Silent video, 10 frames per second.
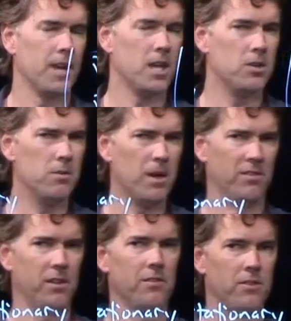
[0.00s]
And it should
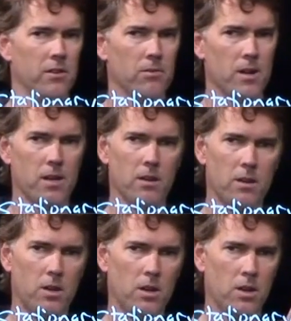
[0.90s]
make sense to you, right?
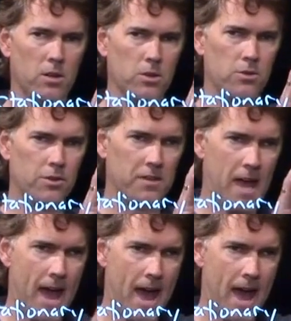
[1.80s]
You just